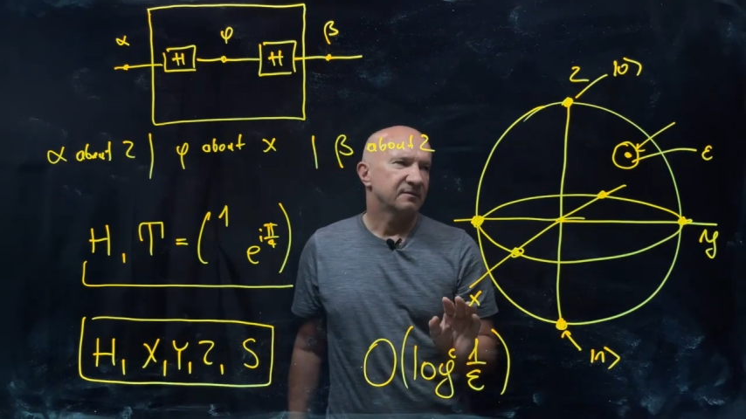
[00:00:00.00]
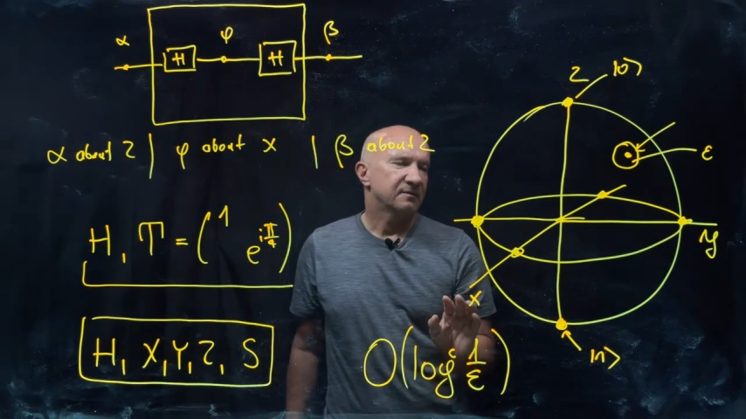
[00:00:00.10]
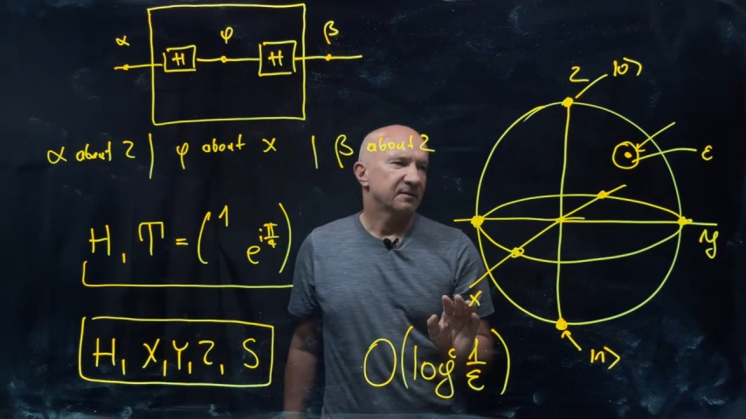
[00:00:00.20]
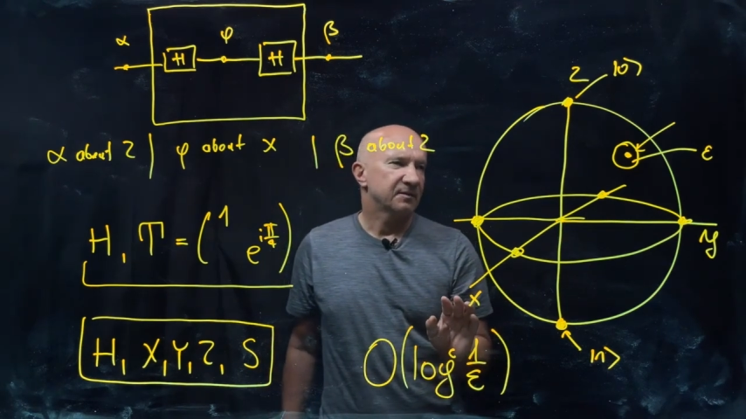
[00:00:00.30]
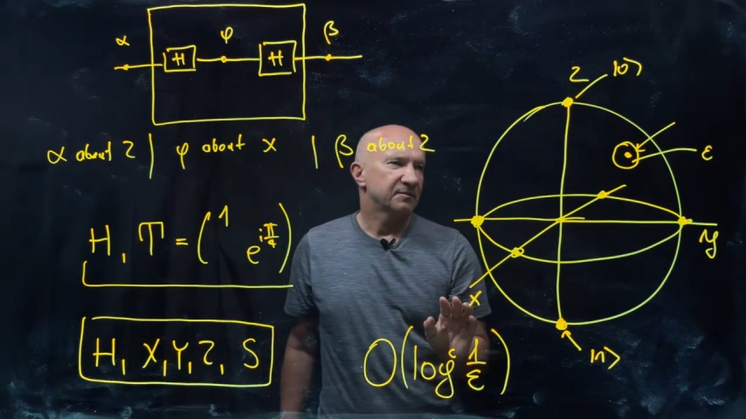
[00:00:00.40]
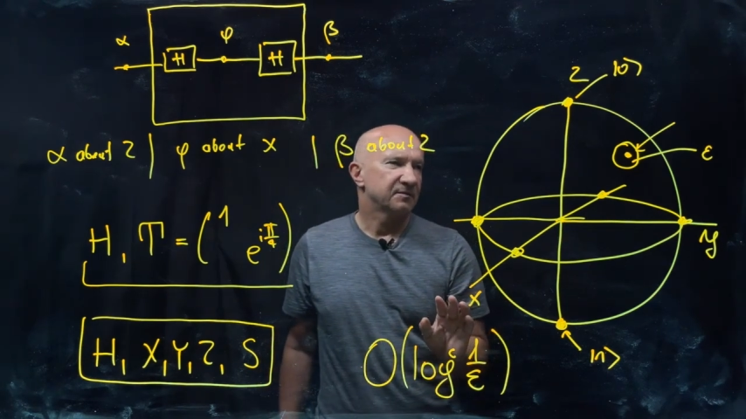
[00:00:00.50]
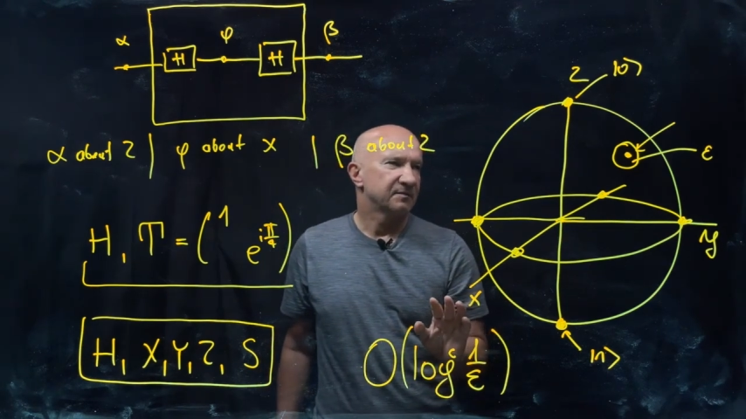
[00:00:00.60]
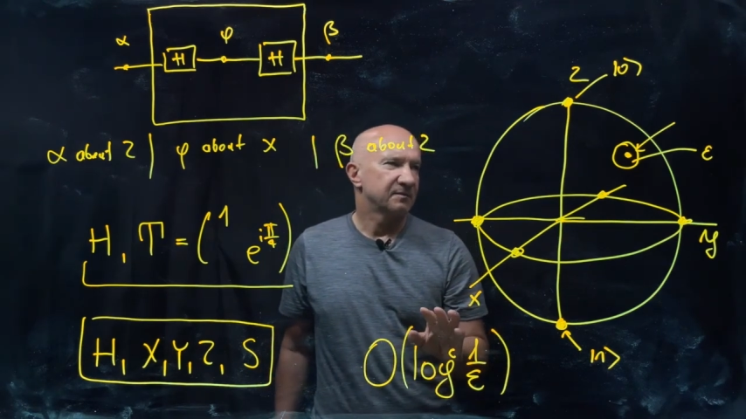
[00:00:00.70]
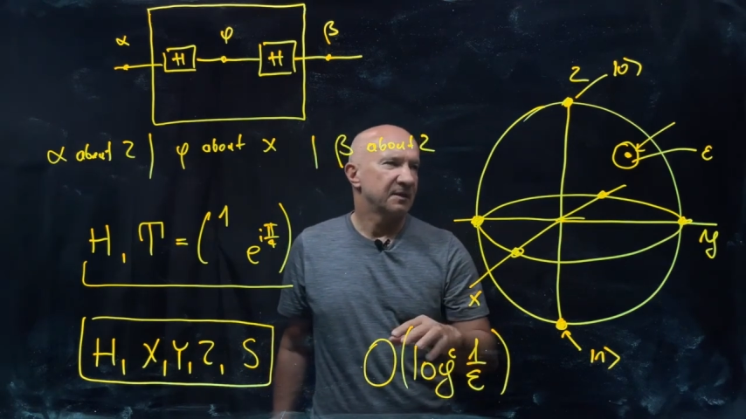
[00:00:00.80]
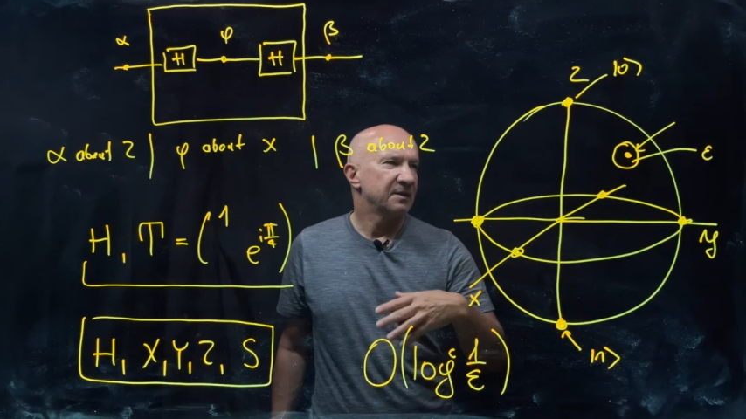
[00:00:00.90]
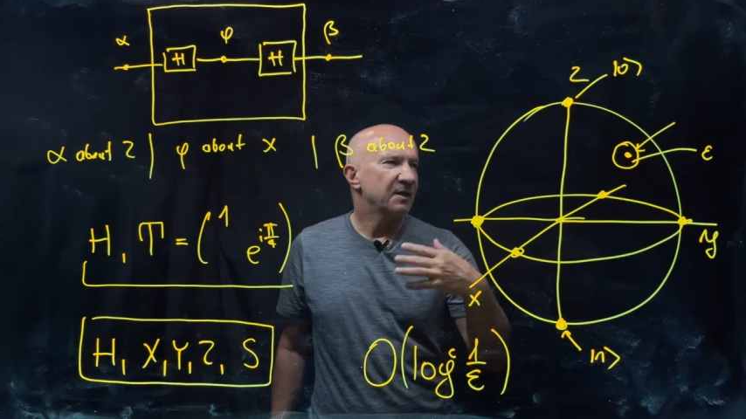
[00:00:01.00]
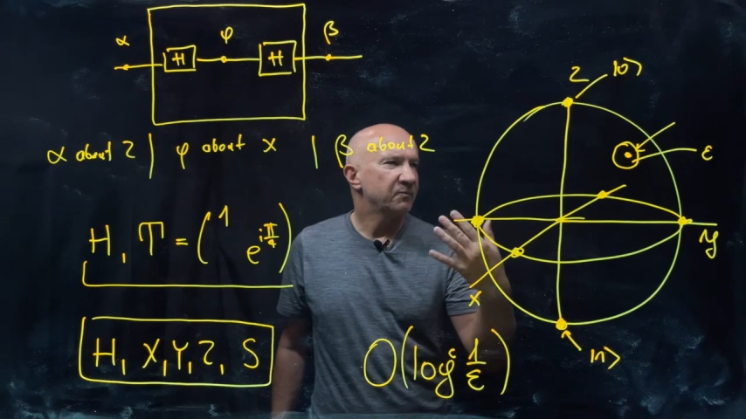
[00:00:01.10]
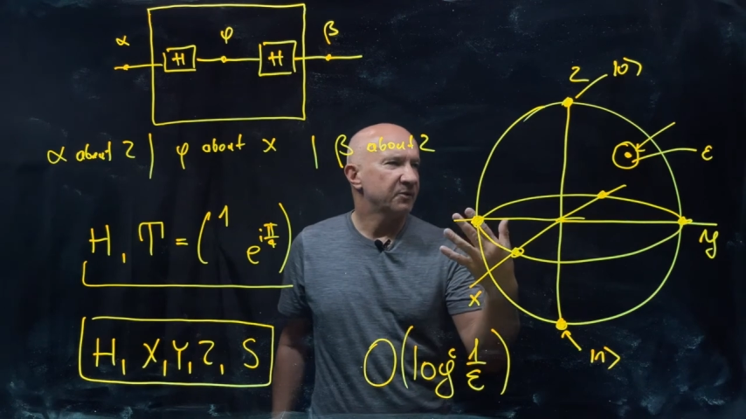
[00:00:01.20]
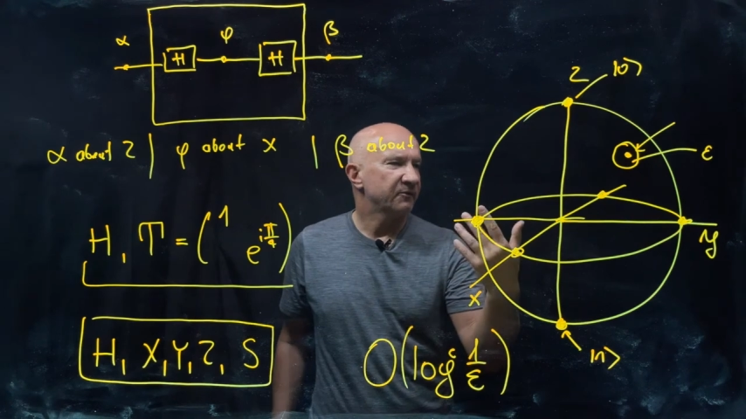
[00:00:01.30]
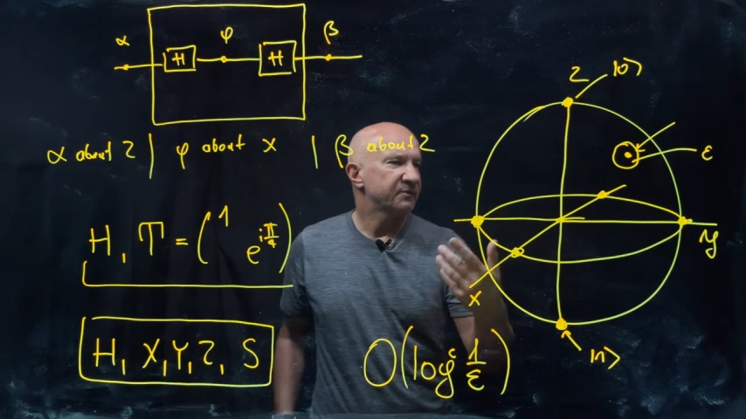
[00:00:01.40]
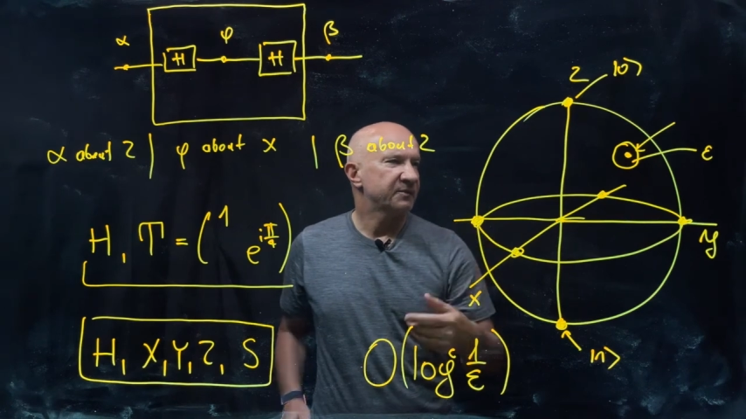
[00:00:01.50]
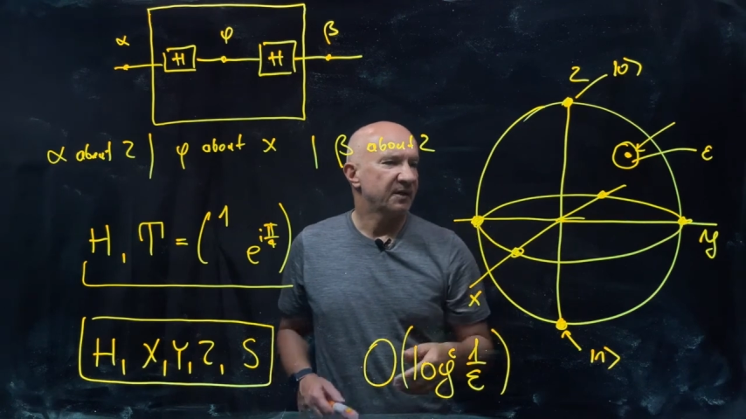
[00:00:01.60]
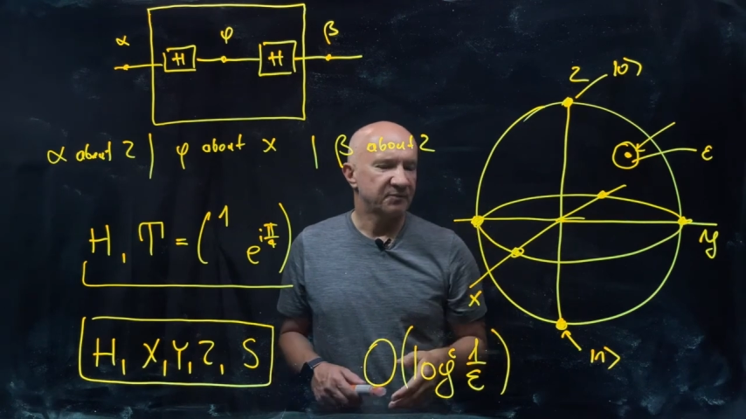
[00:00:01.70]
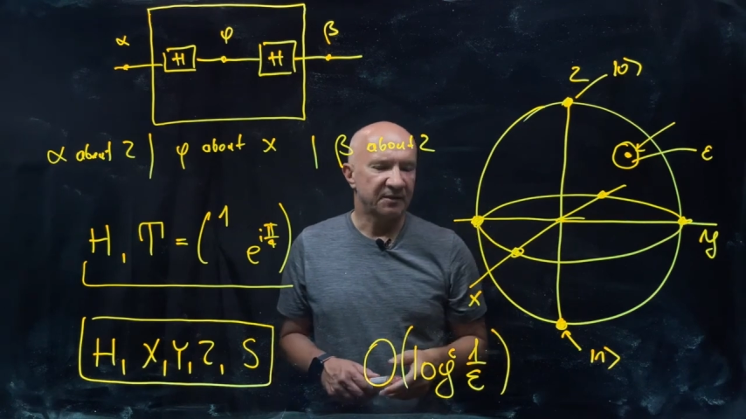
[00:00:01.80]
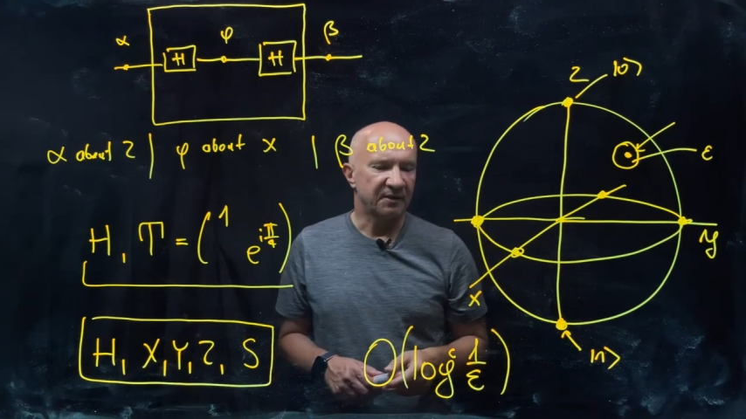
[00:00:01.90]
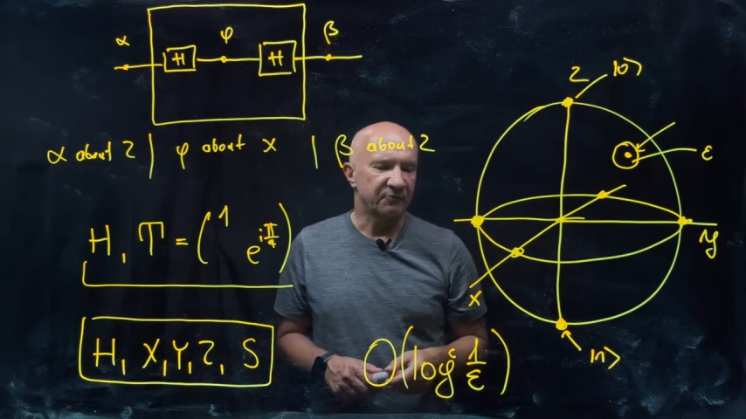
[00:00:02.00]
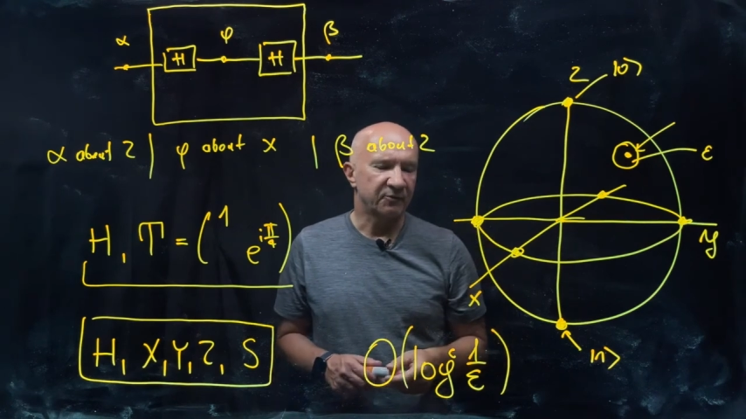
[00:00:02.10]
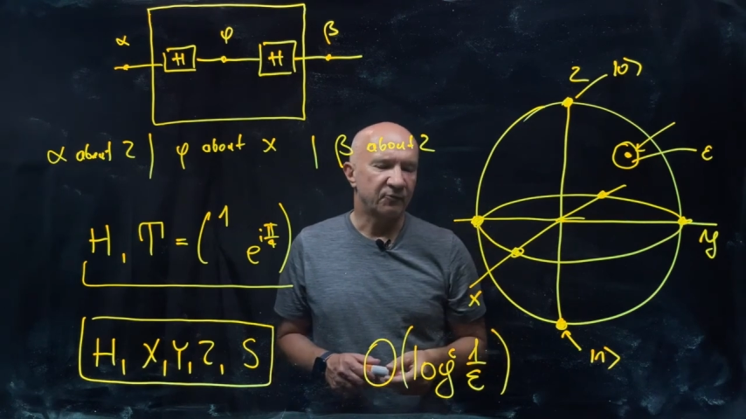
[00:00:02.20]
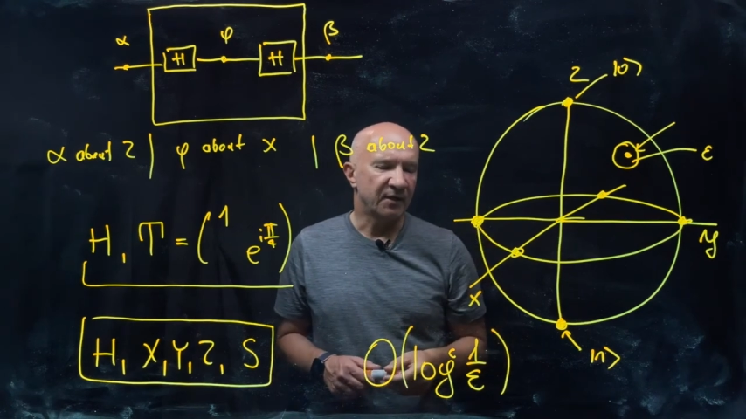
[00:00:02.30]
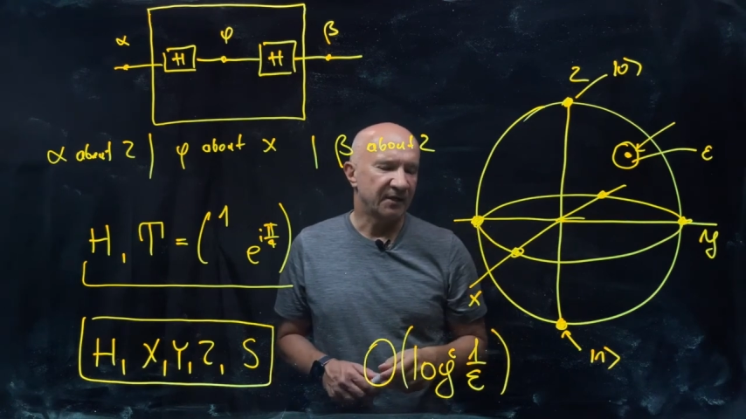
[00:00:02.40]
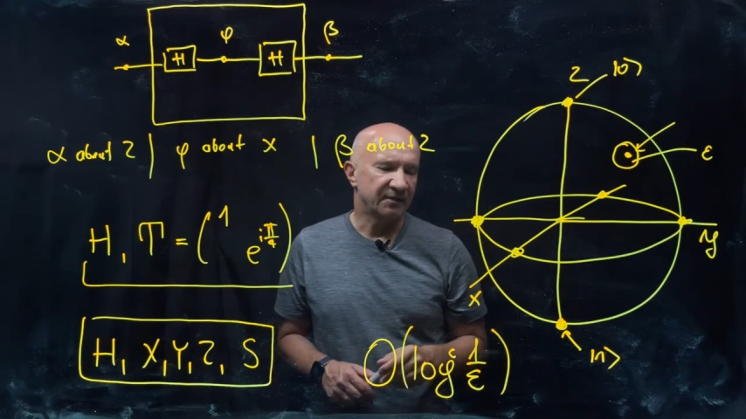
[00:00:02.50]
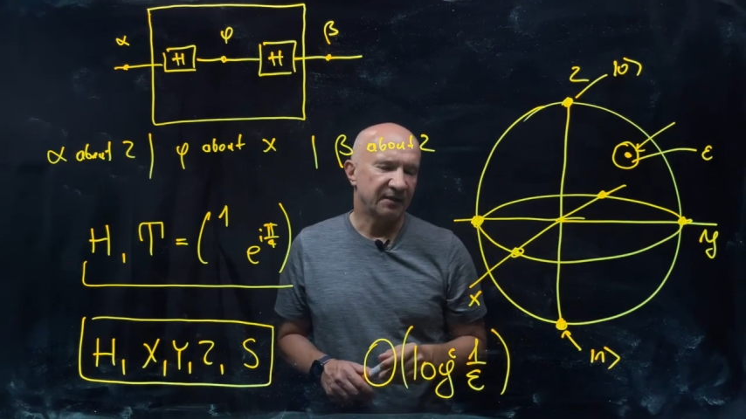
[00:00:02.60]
the number of steps that are required